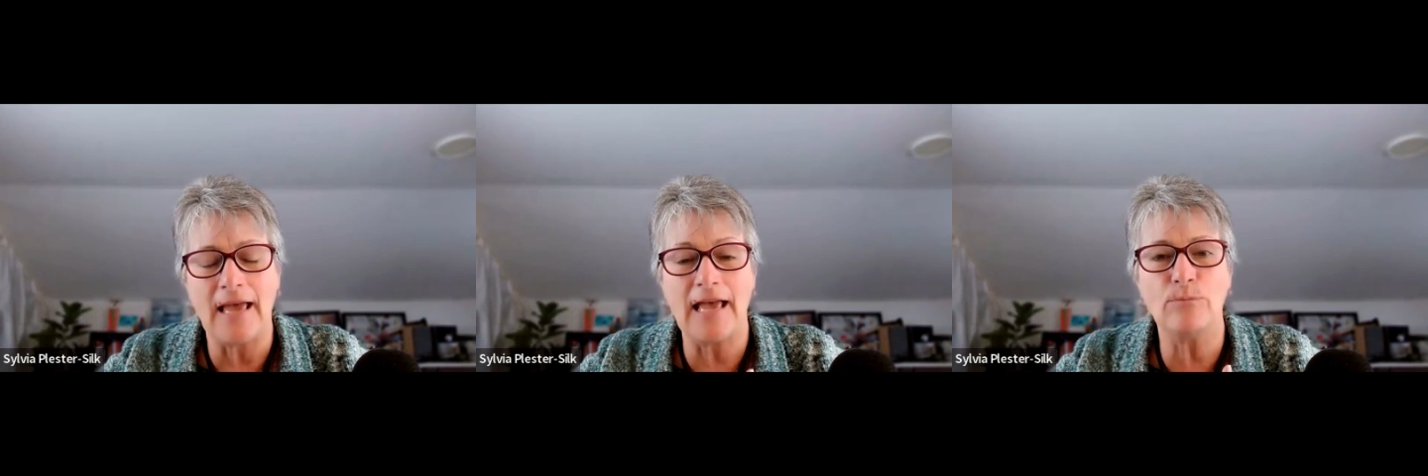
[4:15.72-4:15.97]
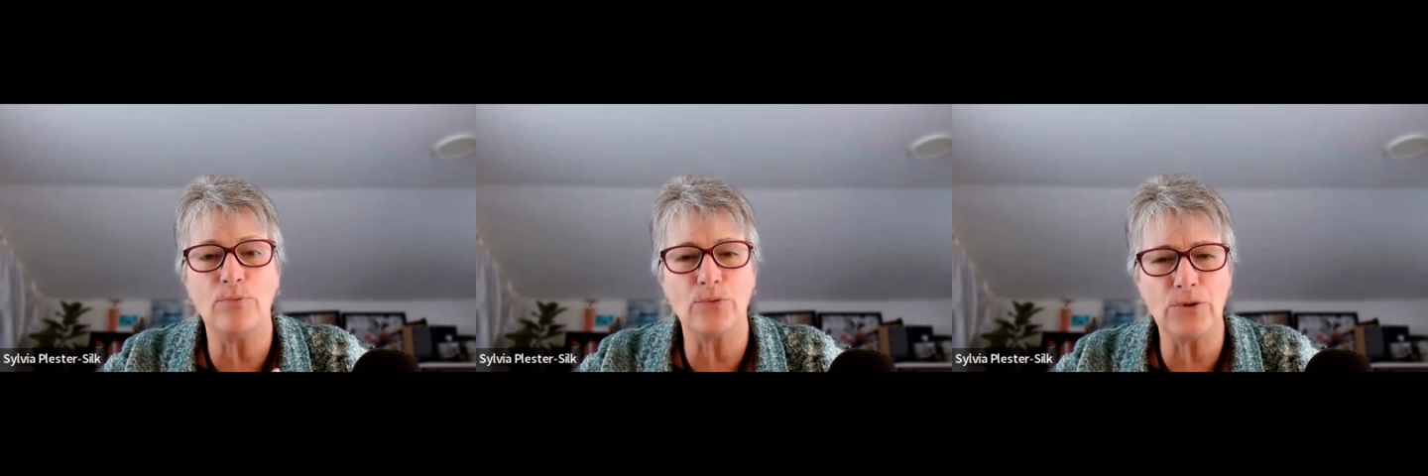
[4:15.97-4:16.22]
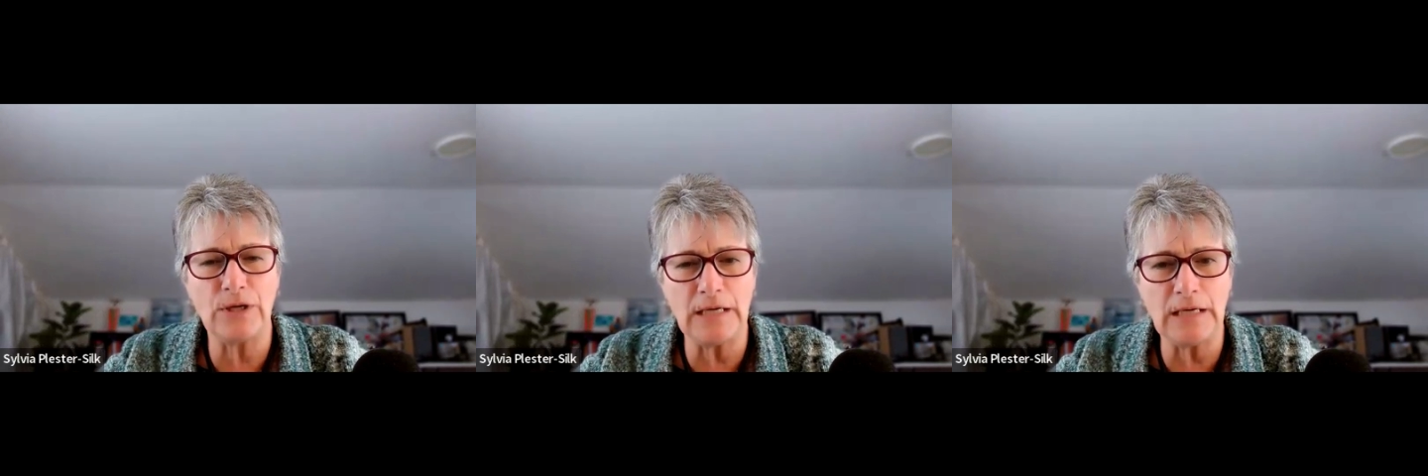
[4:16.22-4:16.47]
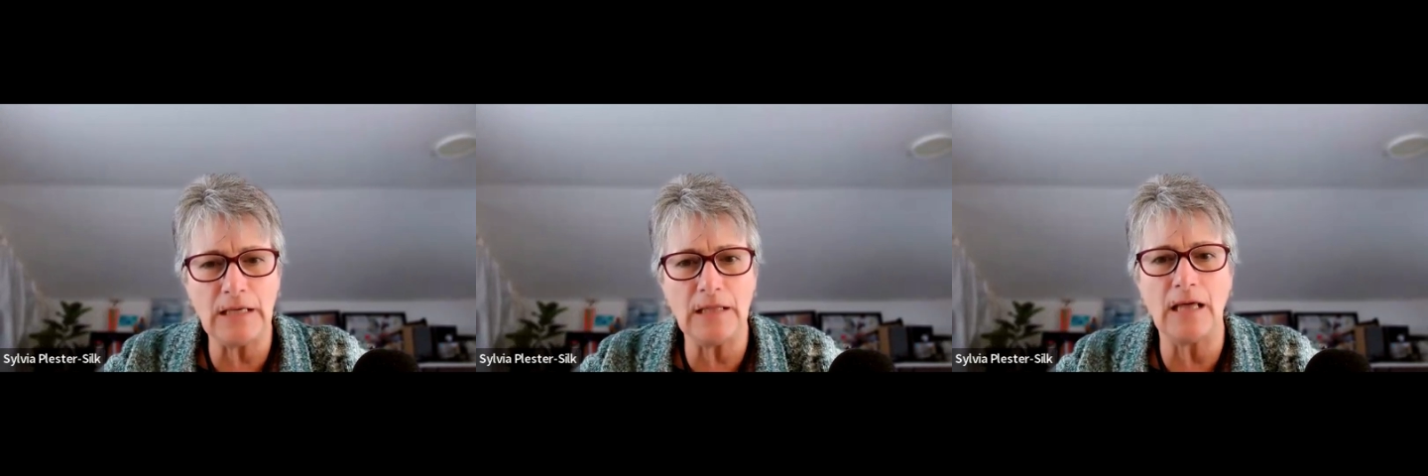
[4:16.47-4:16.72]
and
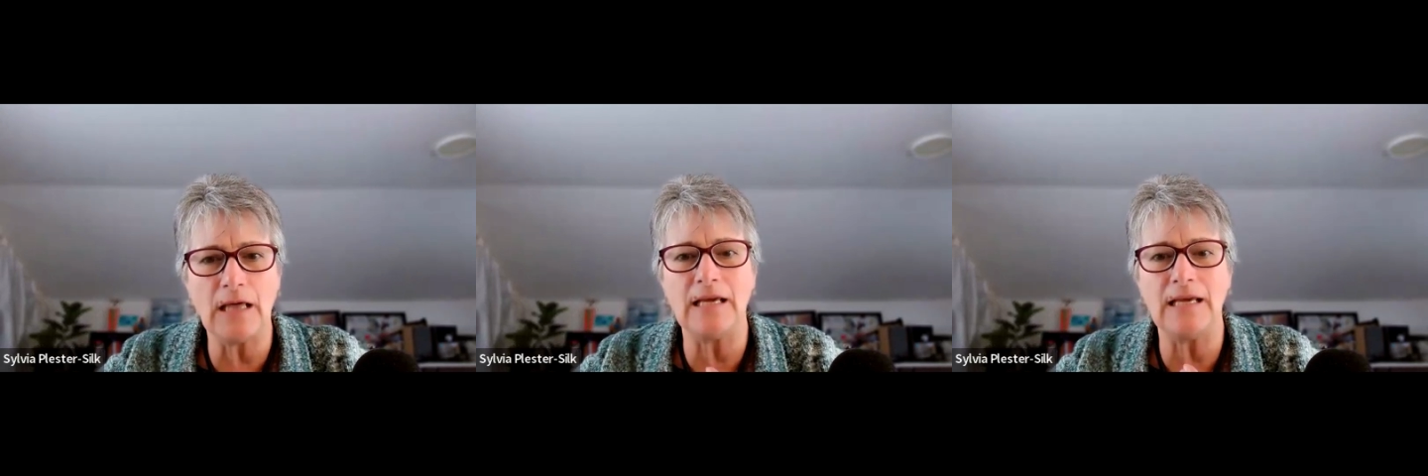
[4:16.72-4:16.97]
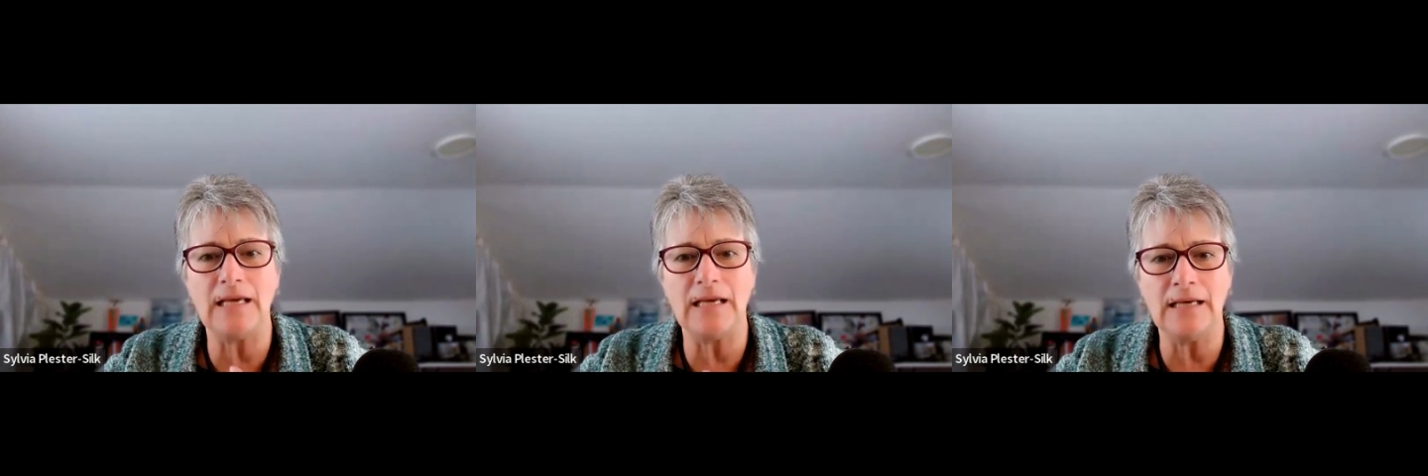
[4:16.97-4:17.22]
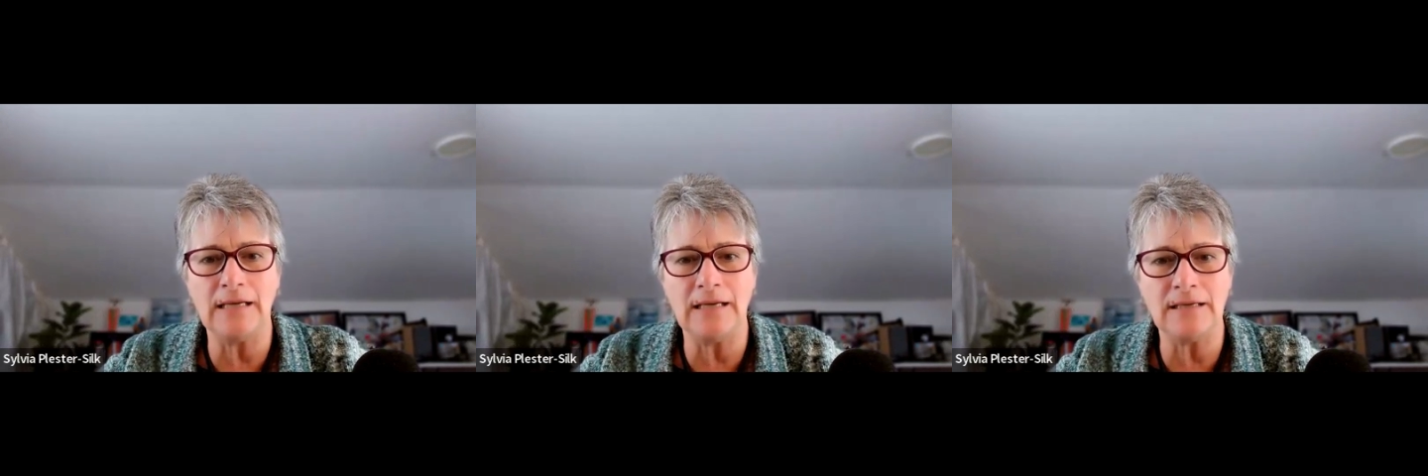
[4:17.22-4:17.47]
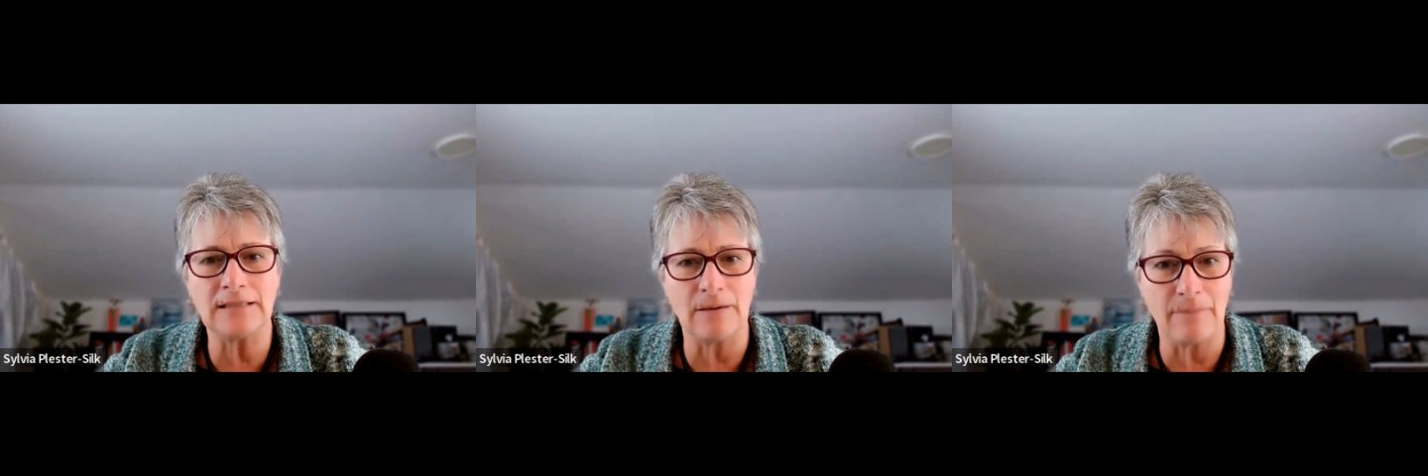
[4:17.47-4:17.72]
breathe in
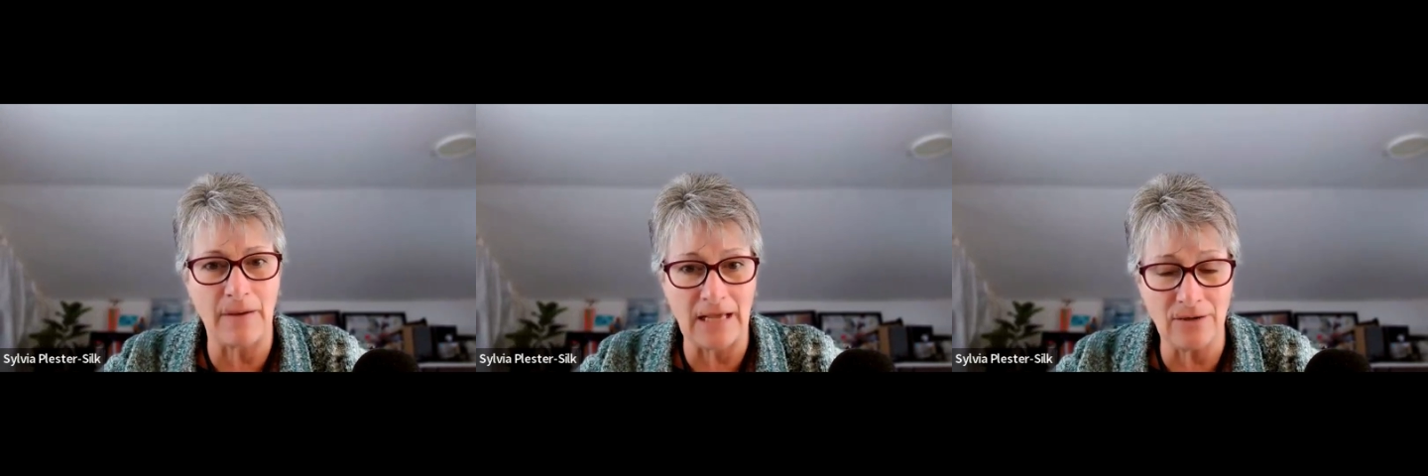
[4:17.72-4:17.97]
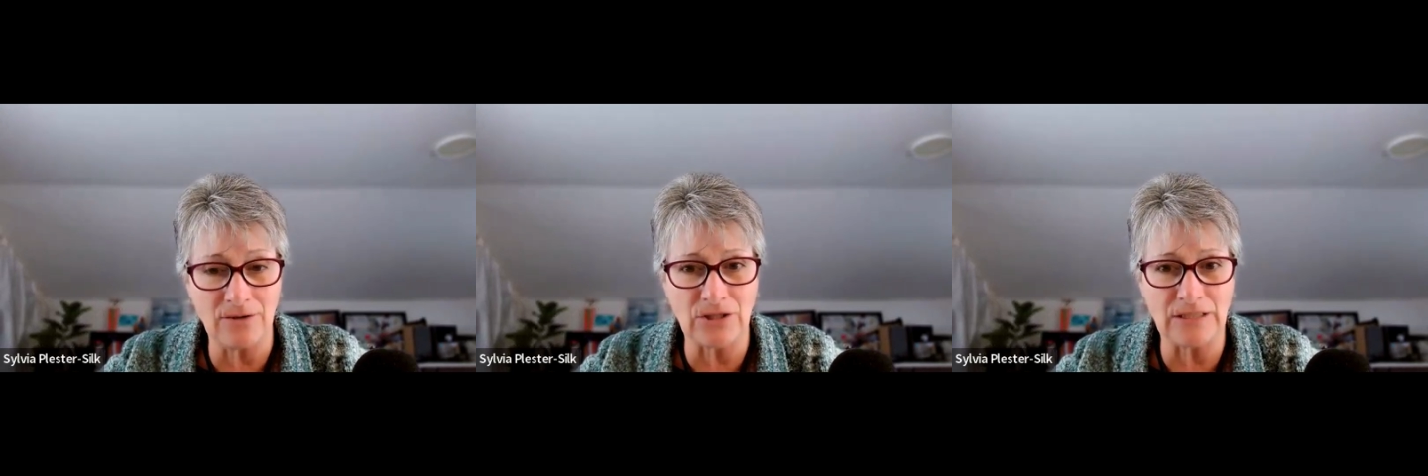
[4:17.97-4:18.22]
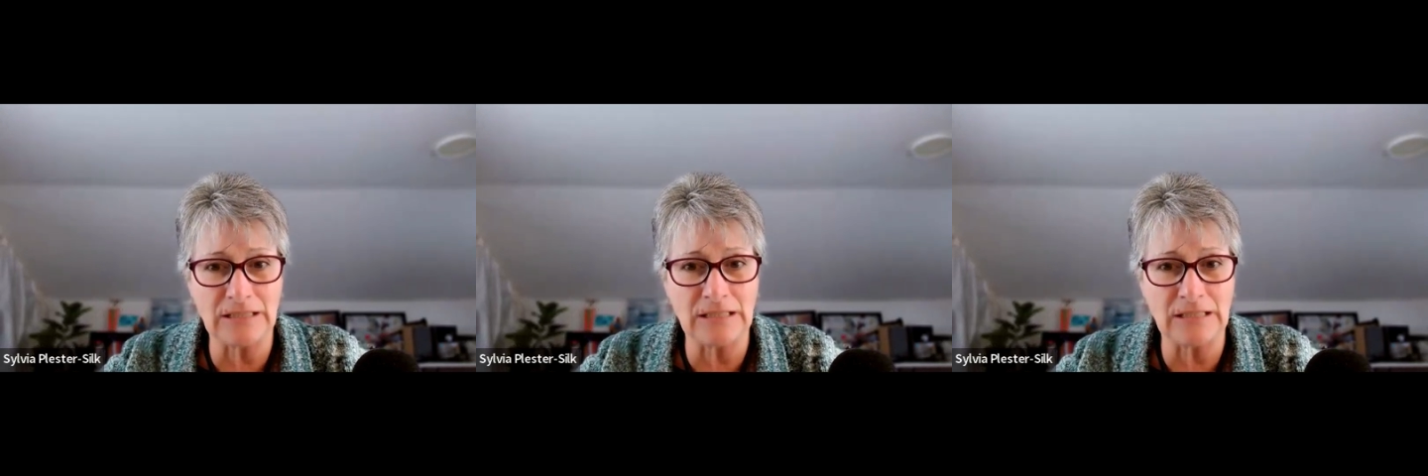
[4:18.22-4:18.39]
some energy,